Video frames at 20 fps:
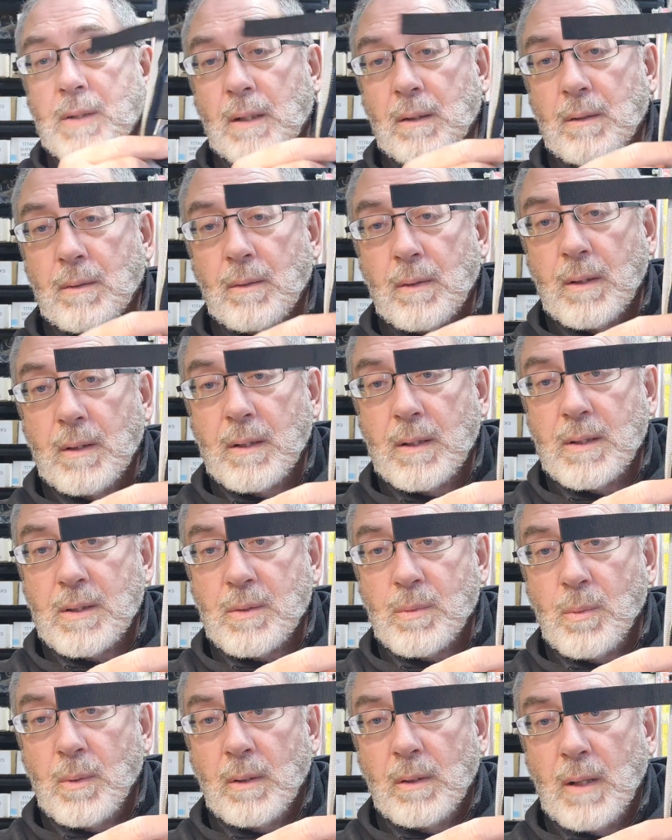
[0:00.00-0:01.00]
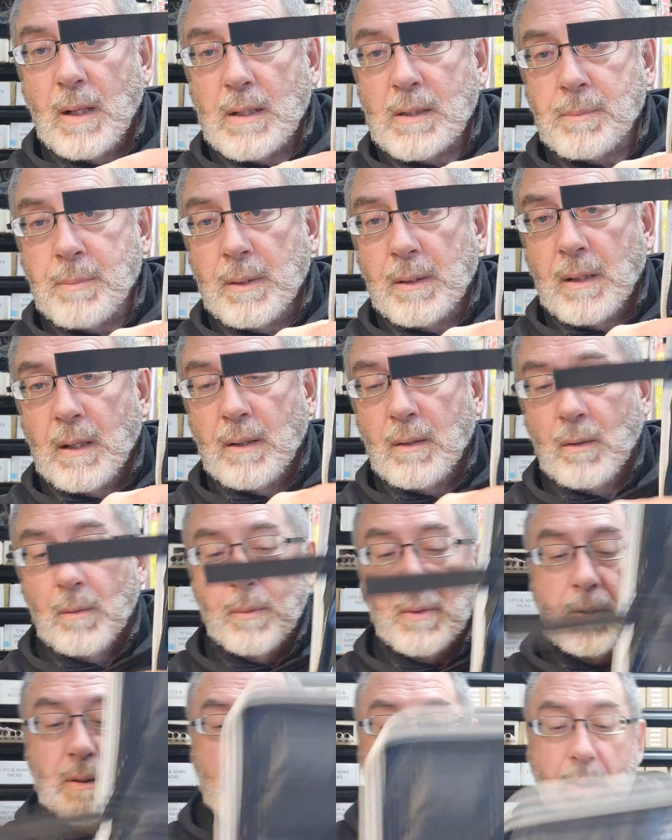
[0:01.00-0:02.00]
done on it as well as Pit Lane
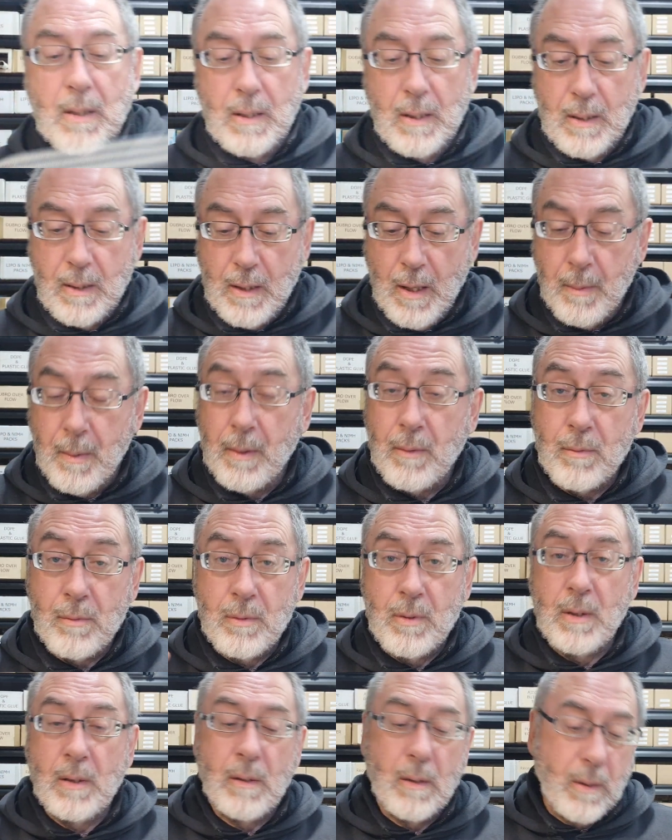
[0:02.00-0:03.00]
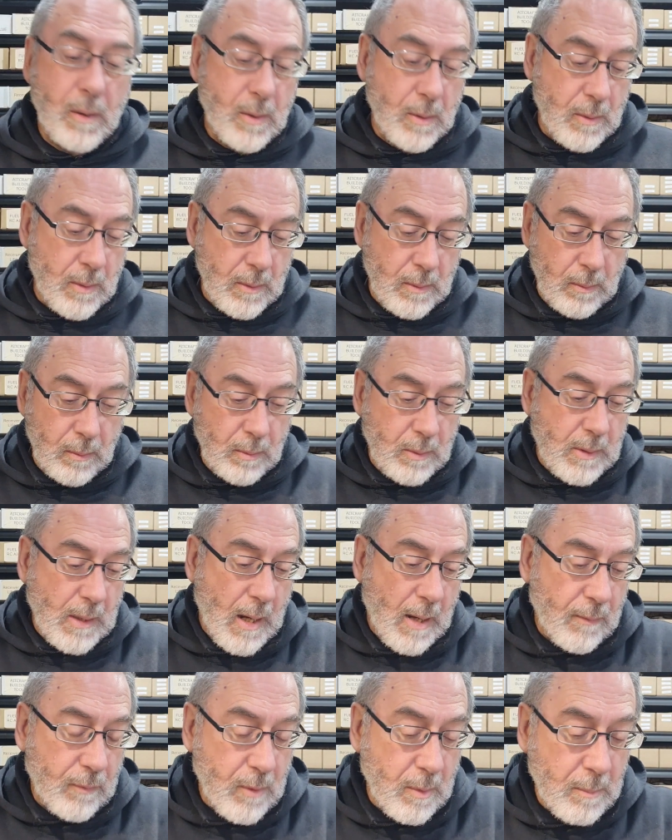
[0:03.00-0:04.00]
Hobbies. They've been really good, looked
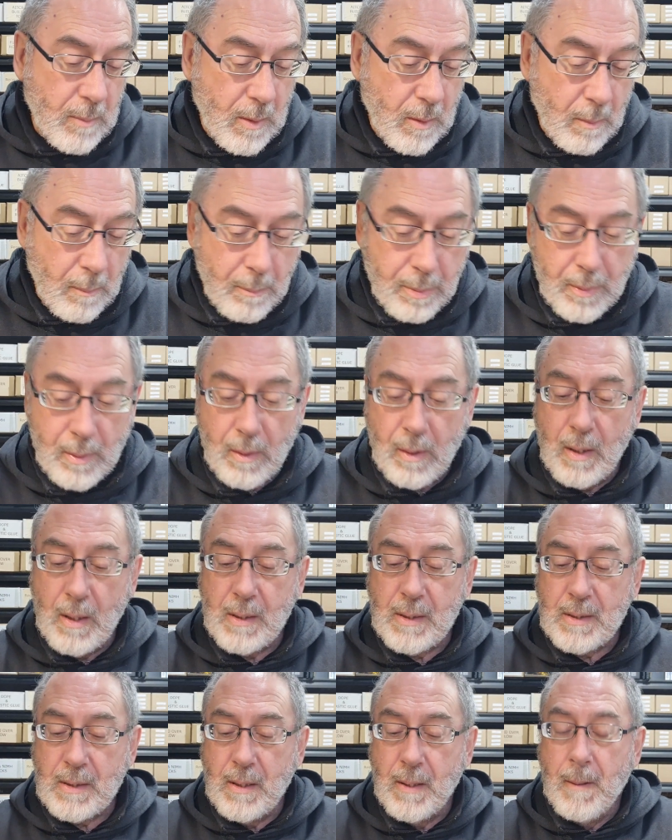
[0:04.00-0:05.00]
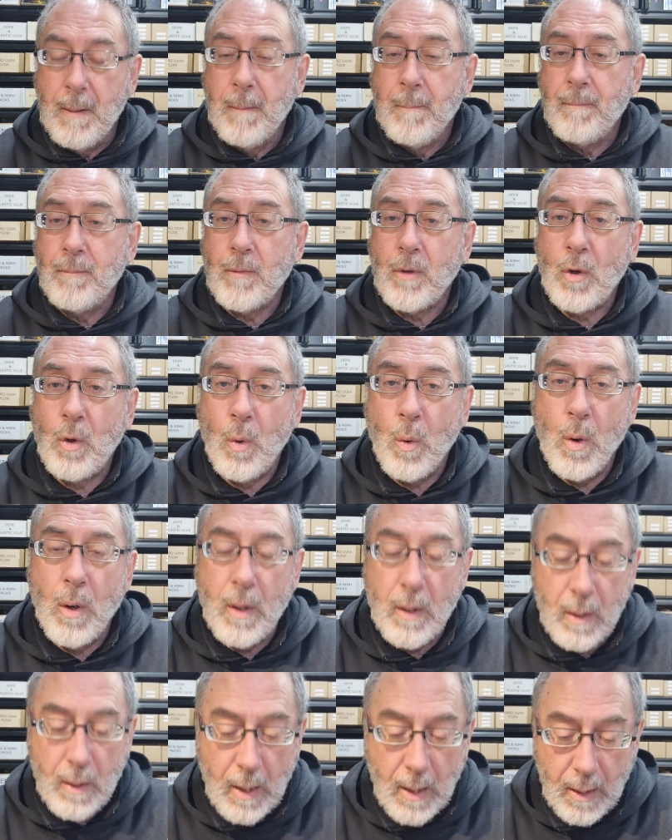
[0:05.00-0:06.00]
after me on price.
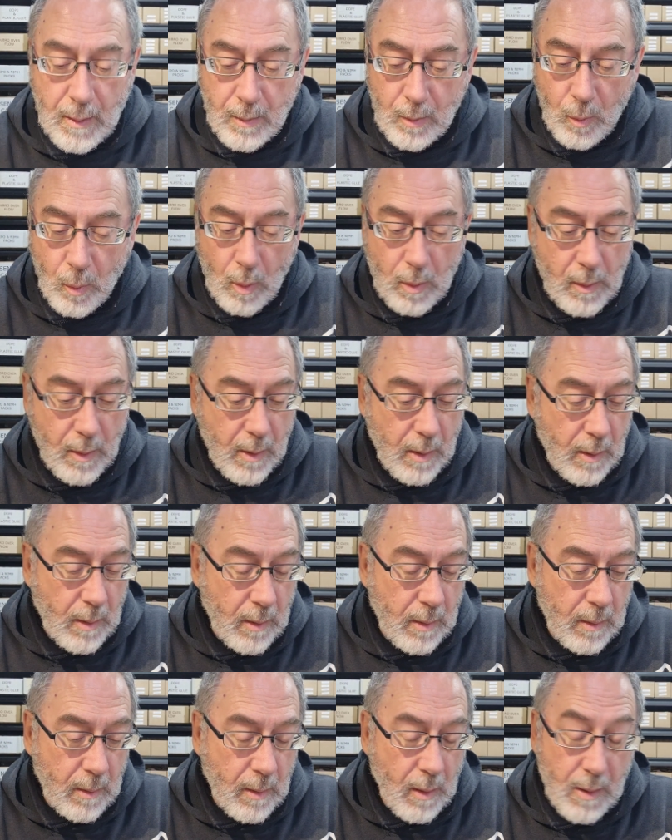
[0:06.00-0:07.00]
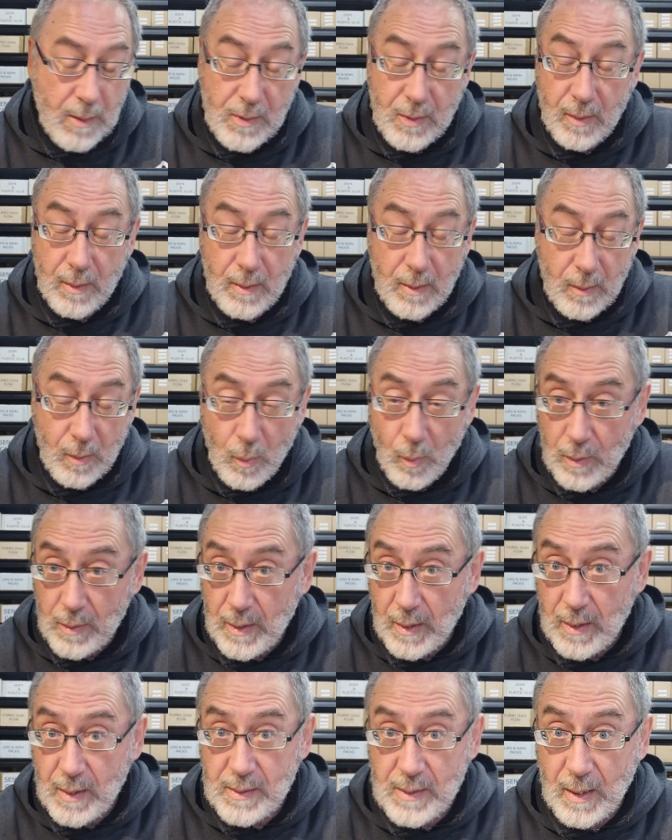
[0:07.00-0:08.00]
The
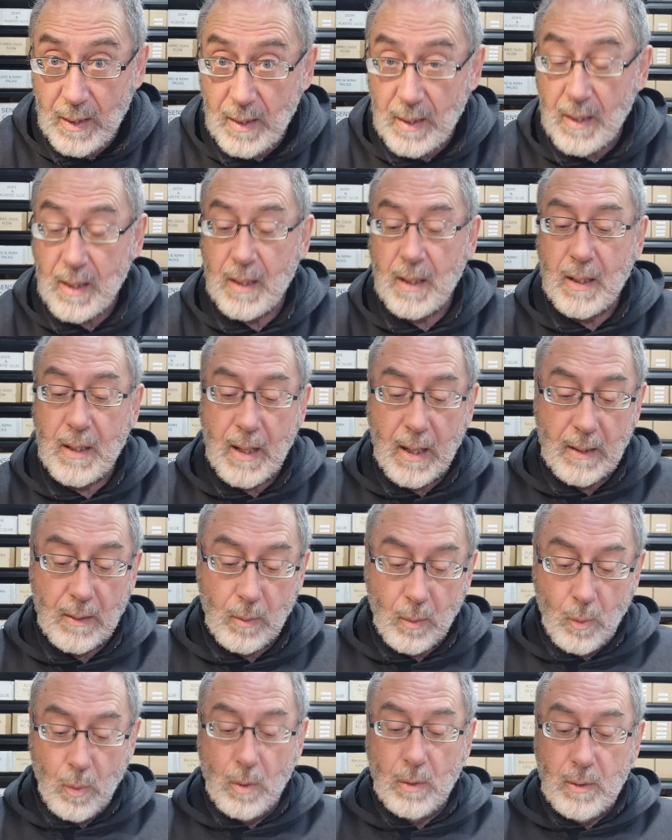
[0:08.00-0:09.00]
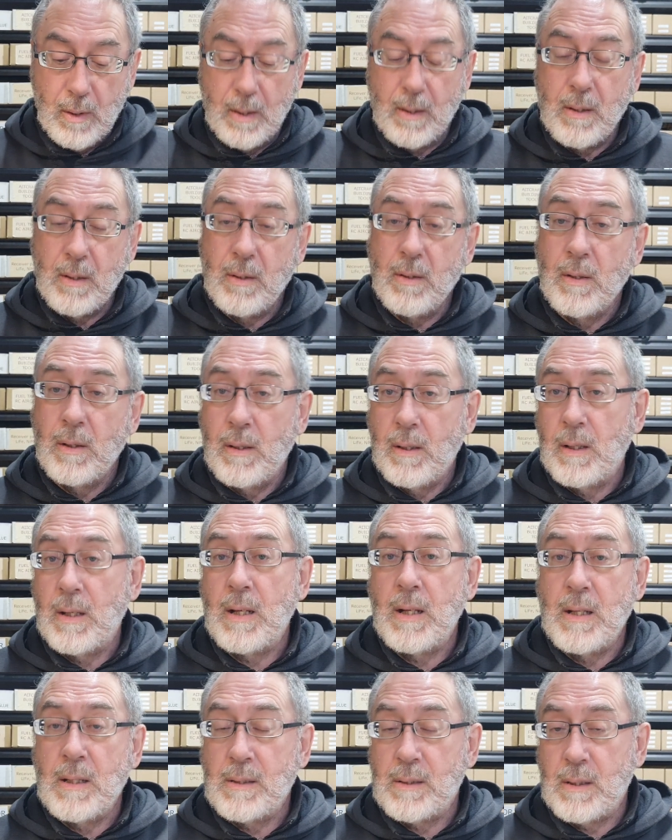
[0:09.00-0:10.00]
quantities that are needed, and the quality of the unit
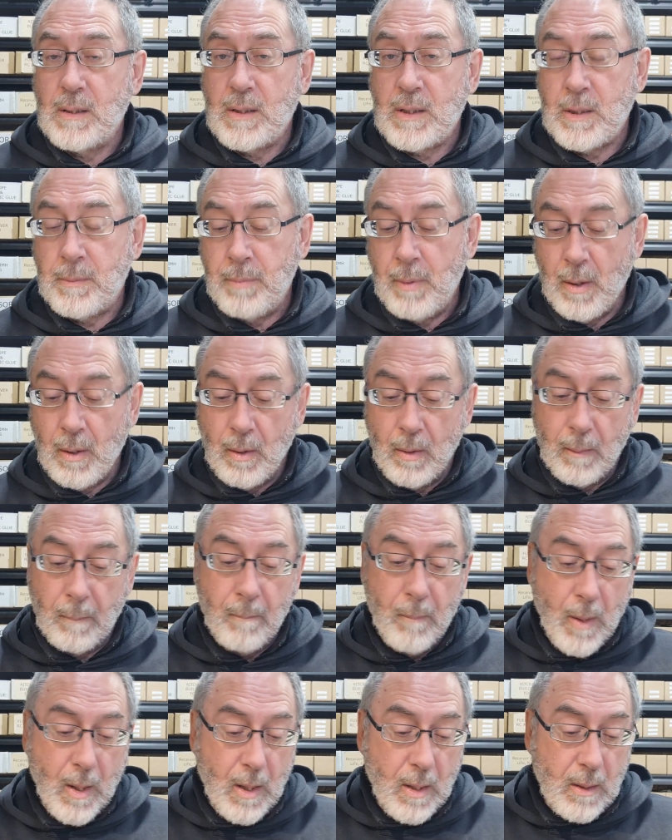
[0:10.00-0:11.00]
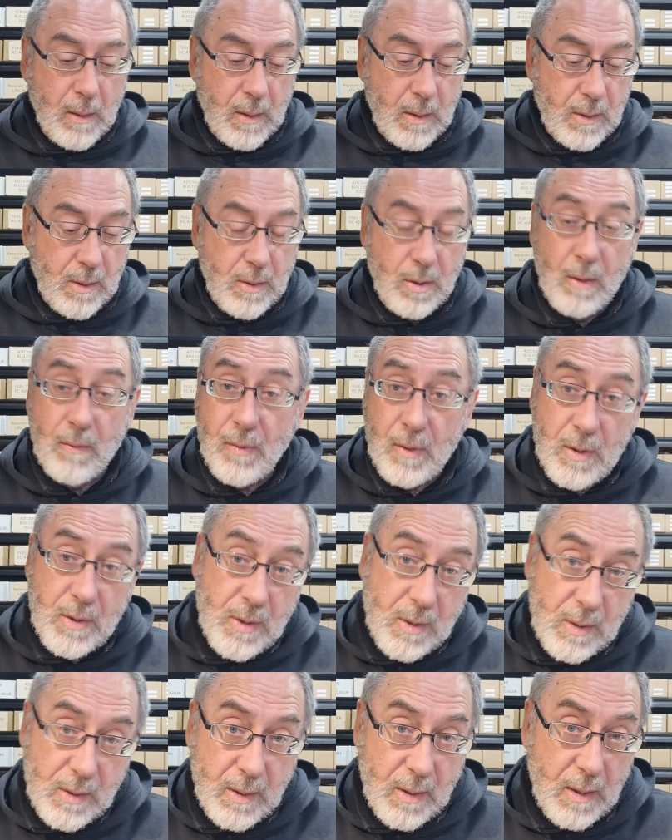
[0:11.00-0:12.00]
is spot on. There's two
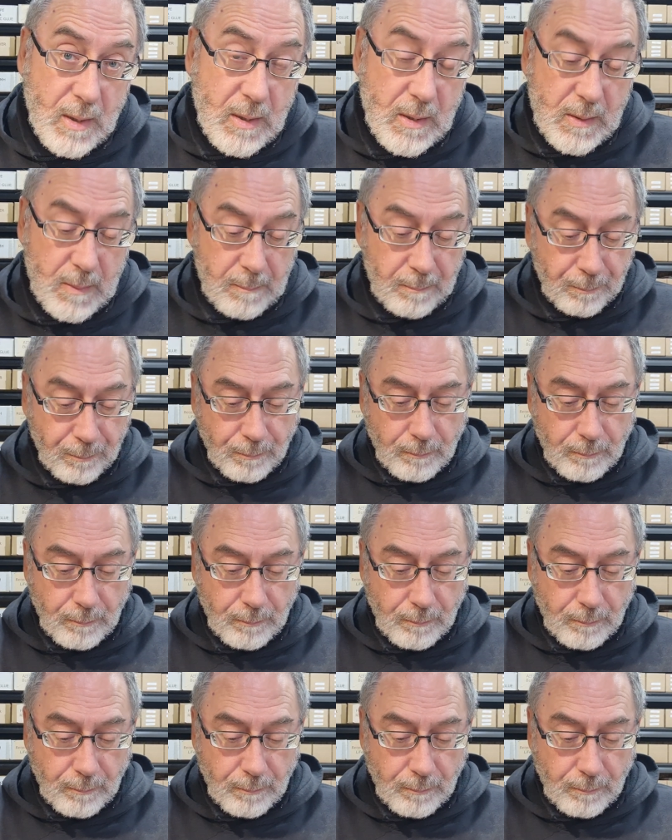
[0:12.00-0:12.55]
versions of this.